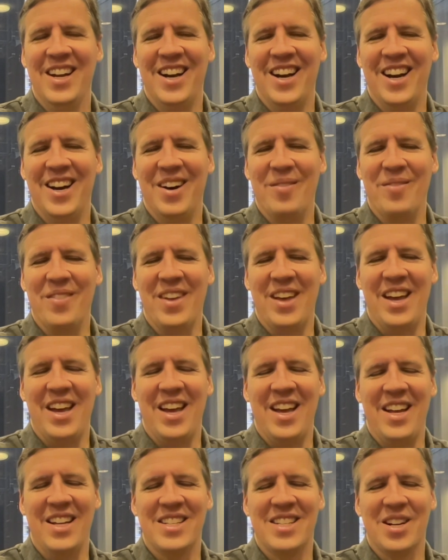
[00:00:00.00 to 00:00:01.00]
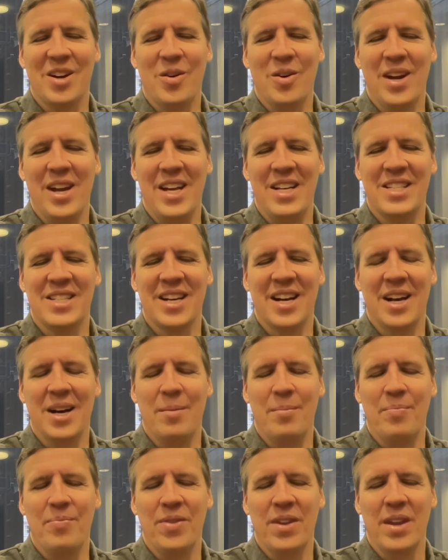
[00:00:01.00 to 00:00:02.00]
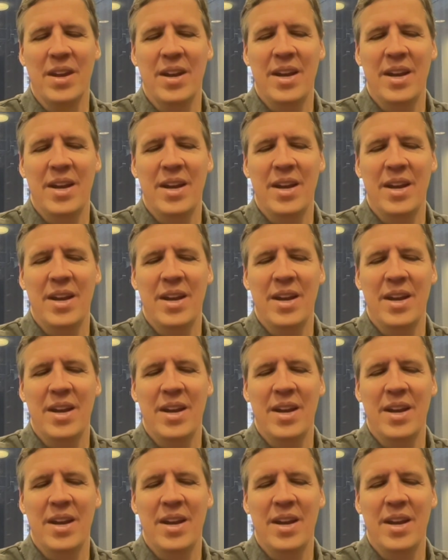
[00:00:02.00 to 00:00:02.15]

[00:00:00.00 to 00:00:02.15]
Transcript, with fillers: Um, so it's um,